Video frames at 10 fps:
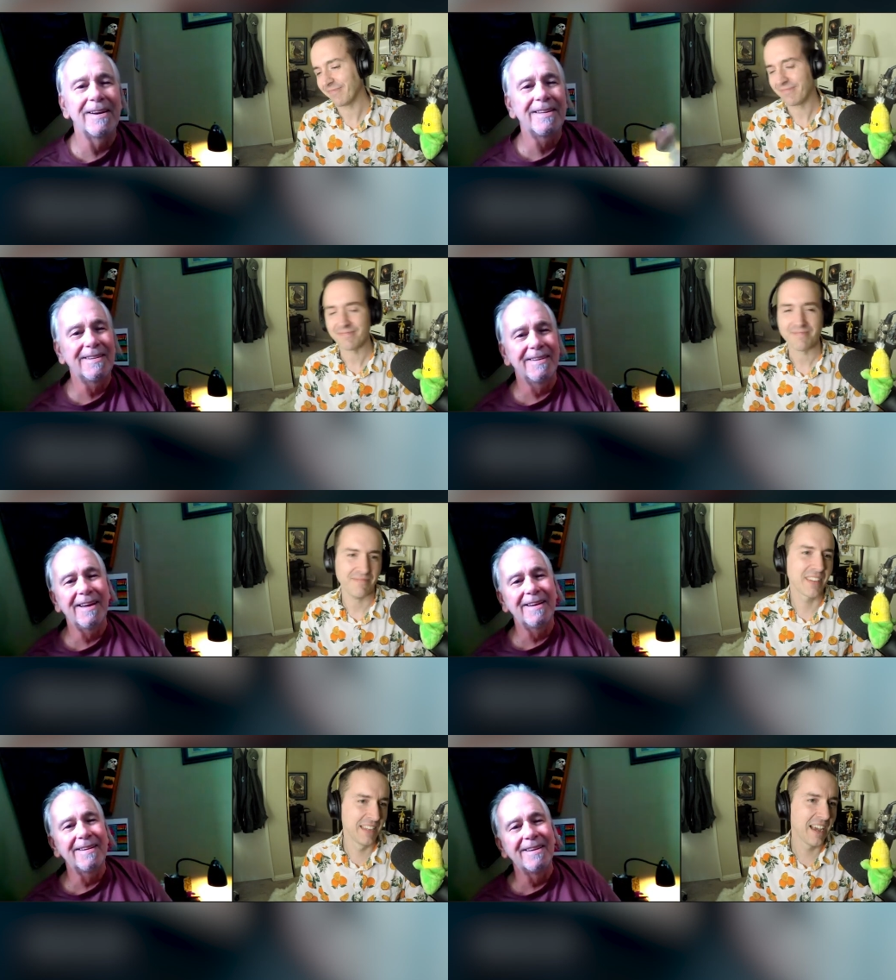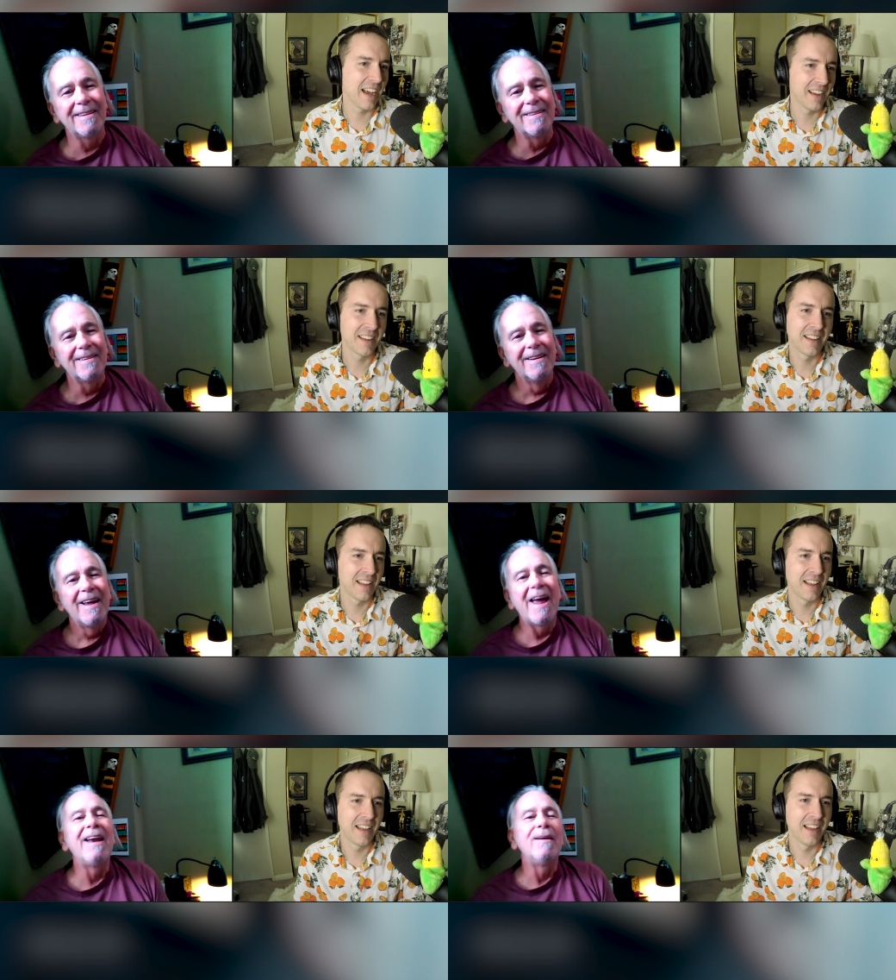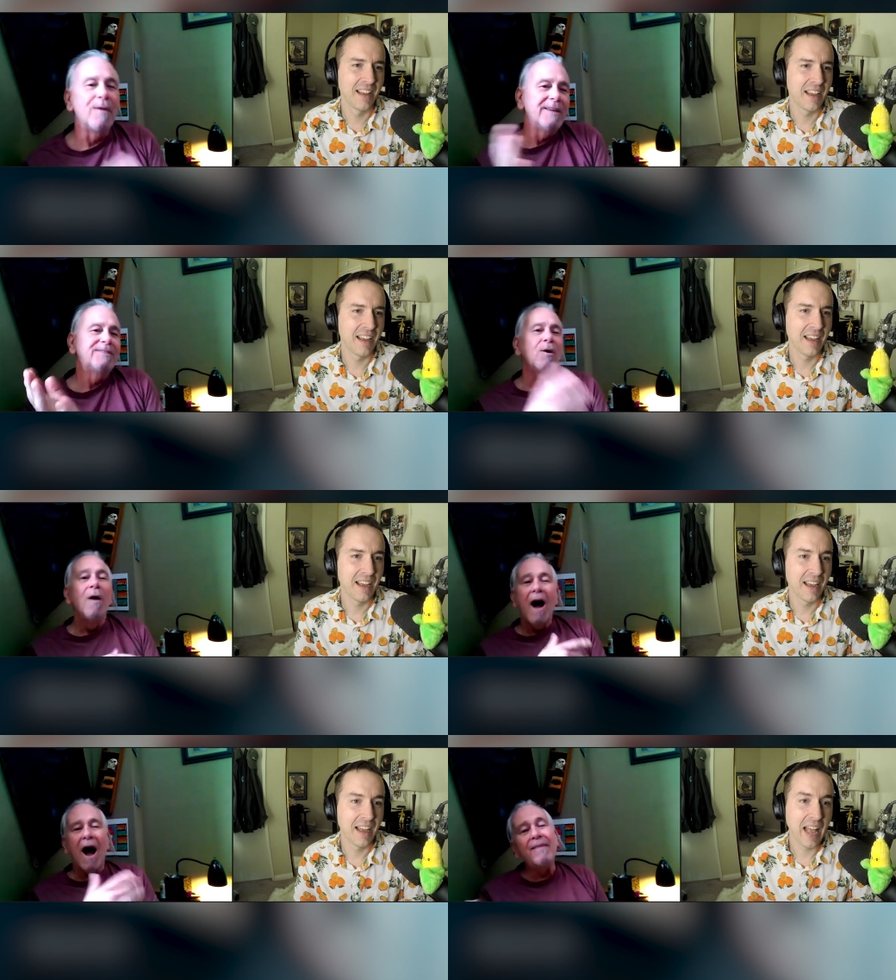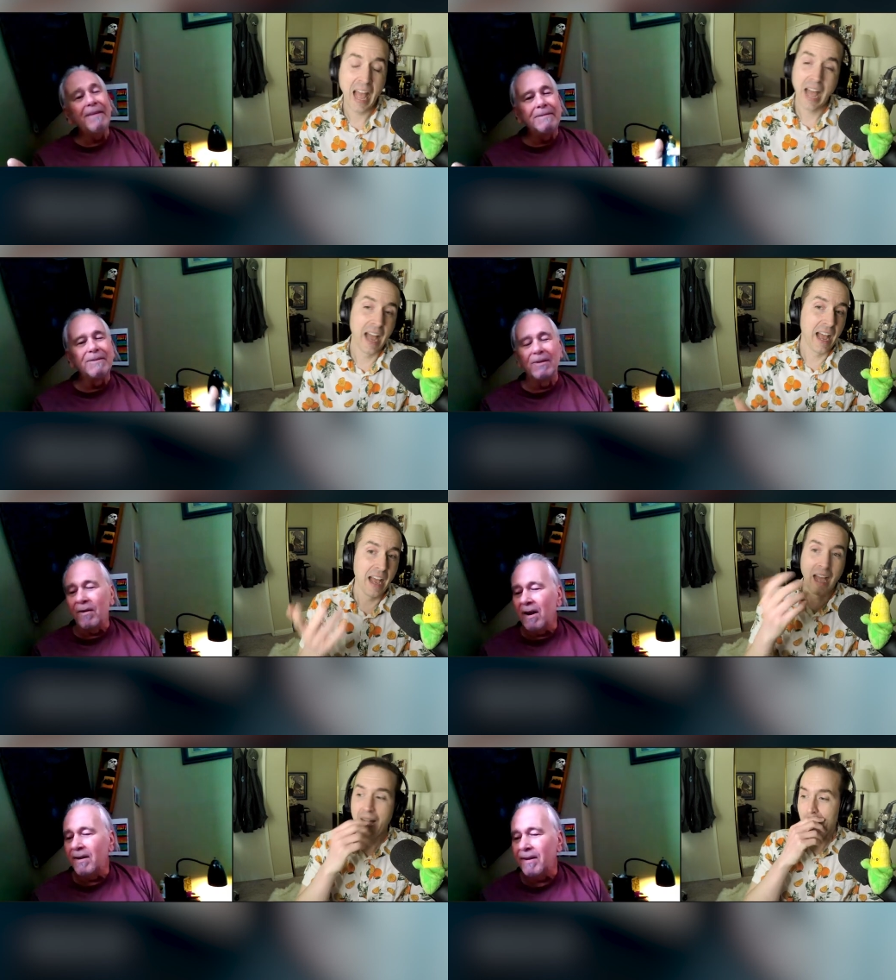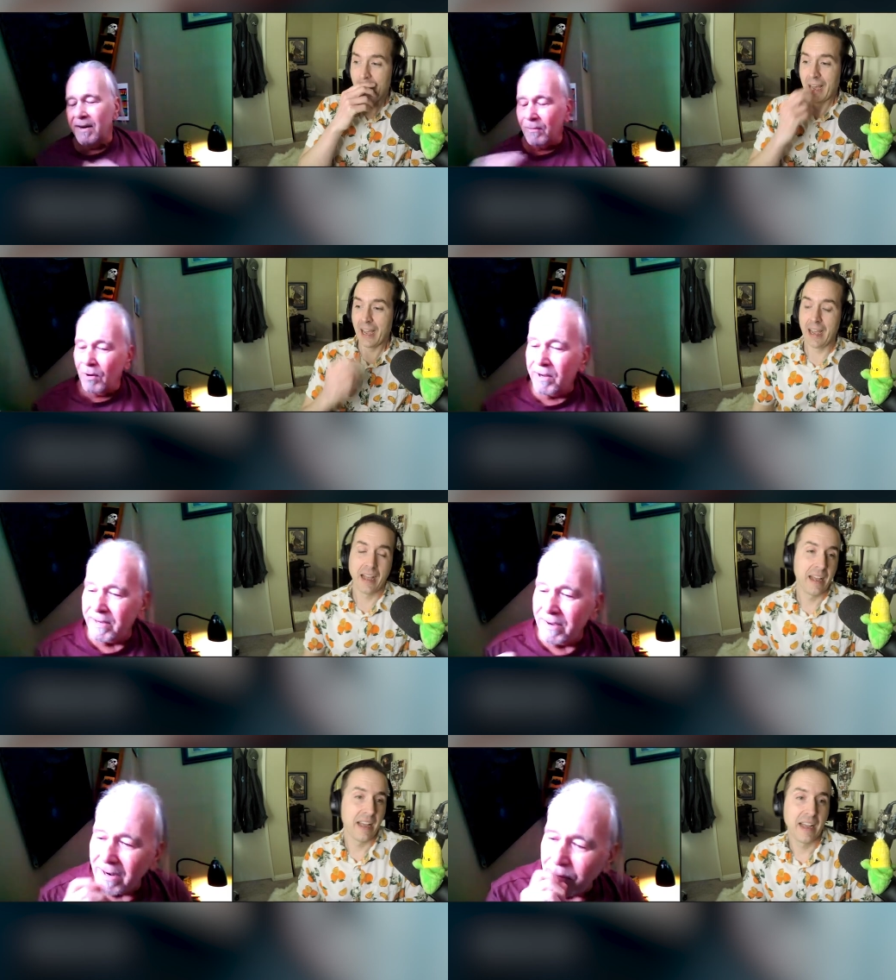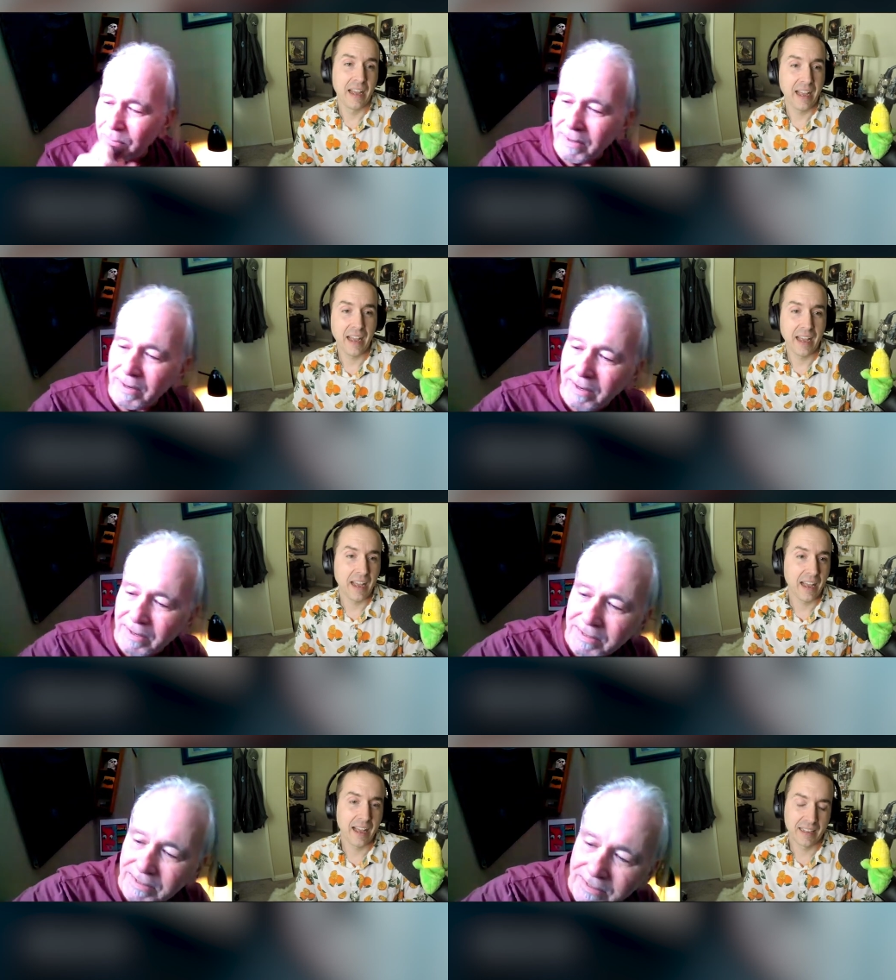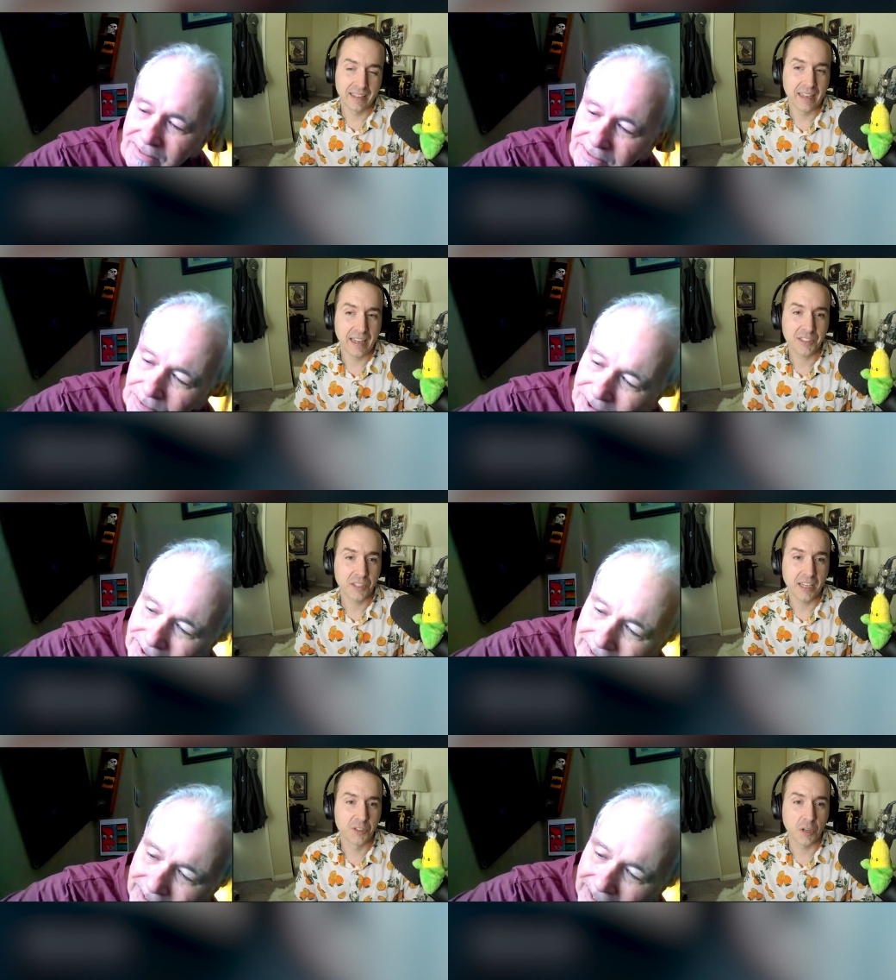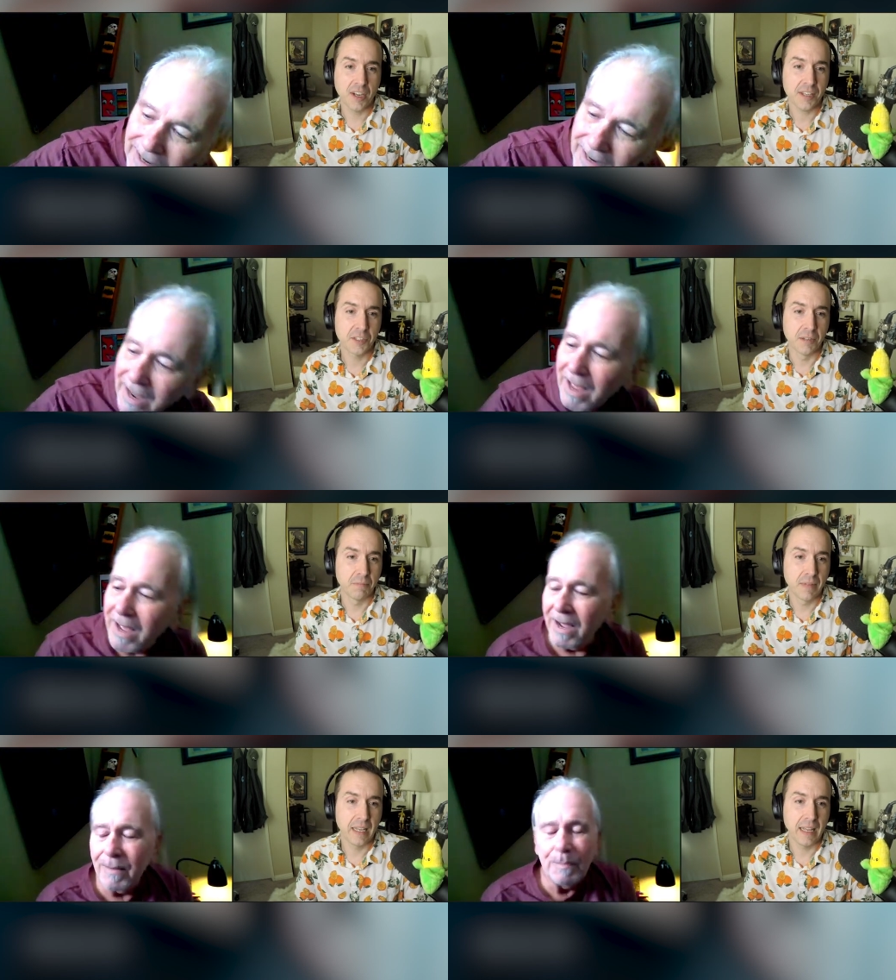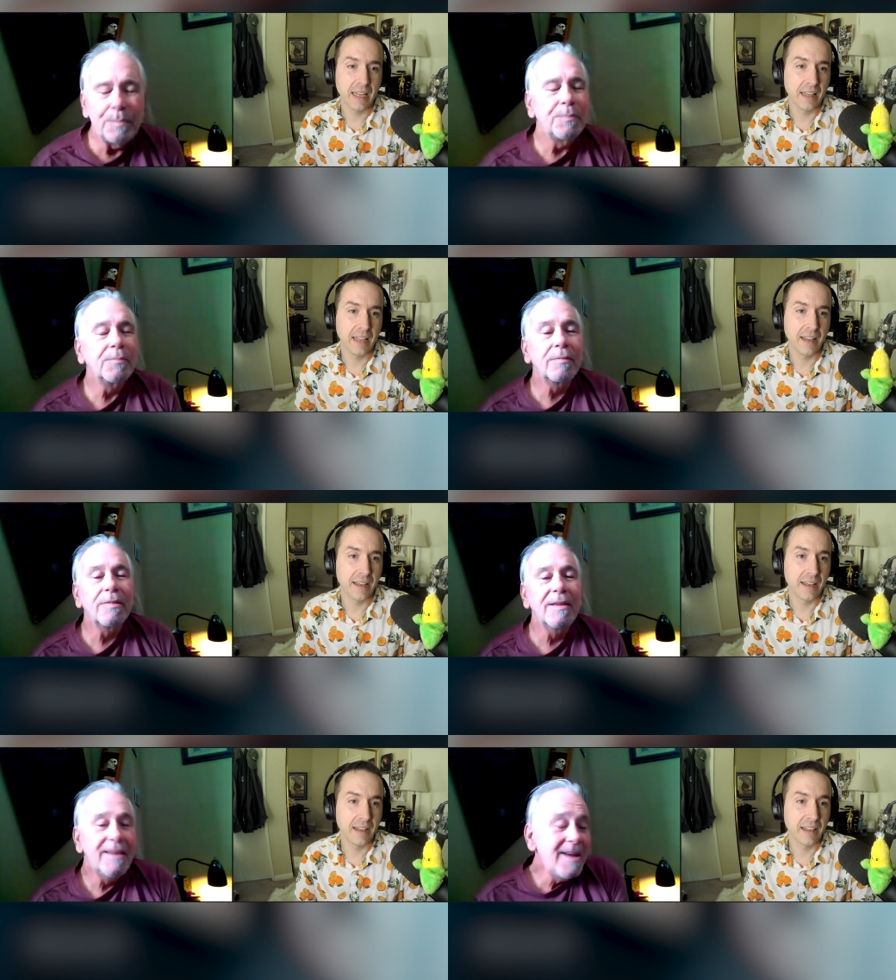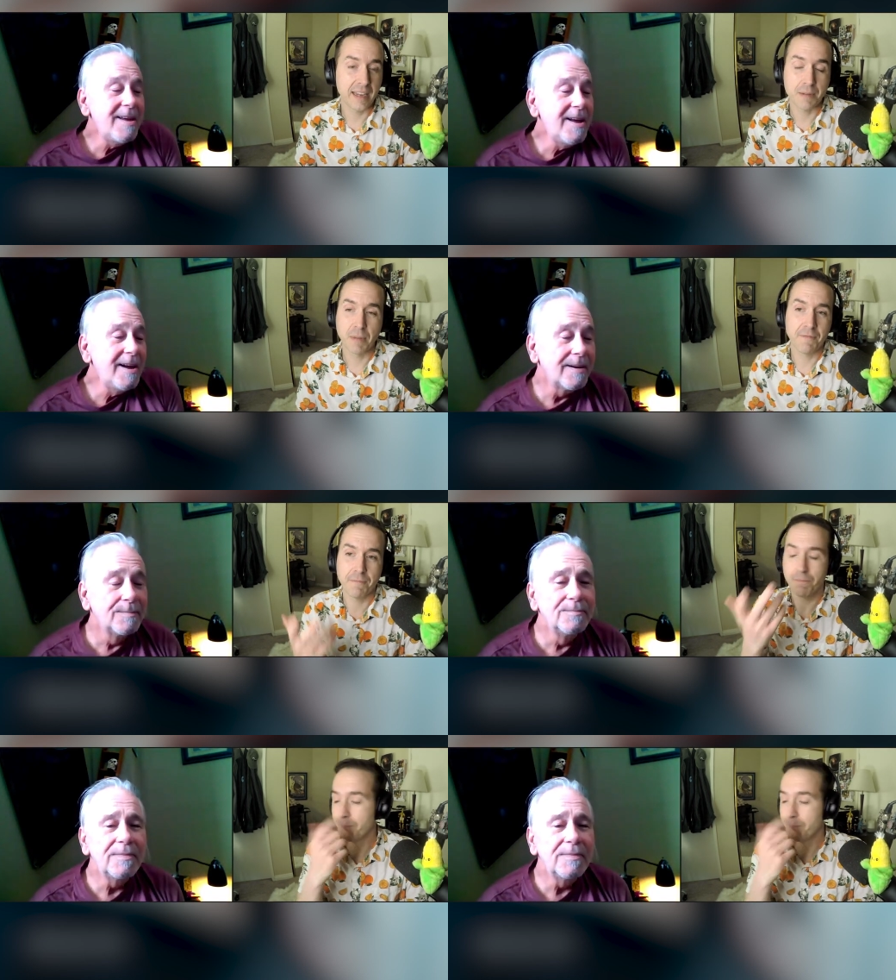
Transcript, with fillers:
Speaker 1: right? And, yeah. And the, anyway, so I think it's a great idea, and I'm working on it, but... Uh, that
Speaker 2: sounds awesome. Um, like yeah, my, yeah.